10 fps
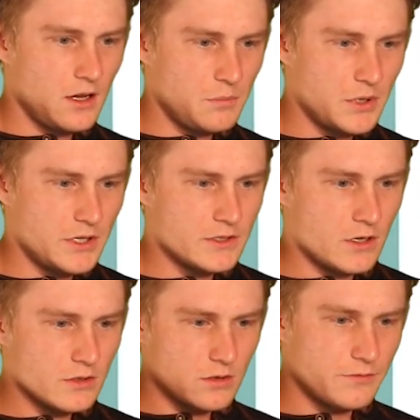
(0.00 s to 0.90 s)
but he's
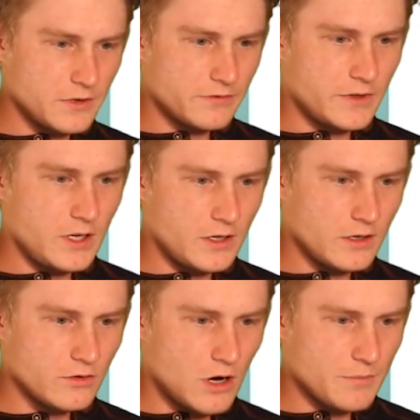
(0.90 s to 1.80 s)
also 15
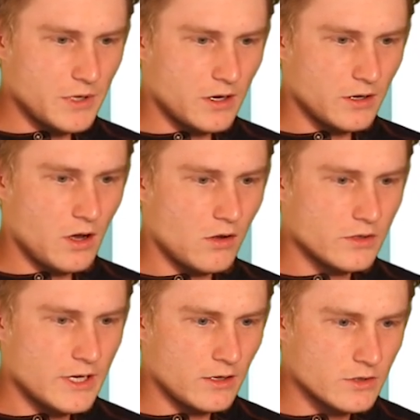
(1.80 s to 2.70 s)
and dropped out of college
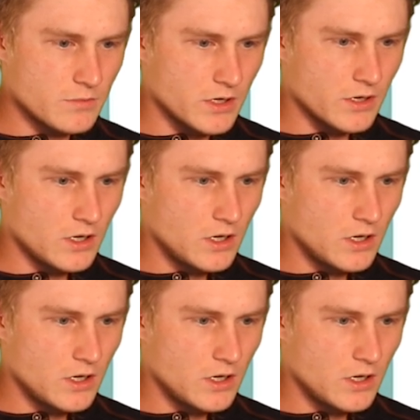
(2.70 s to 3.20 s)
algebra.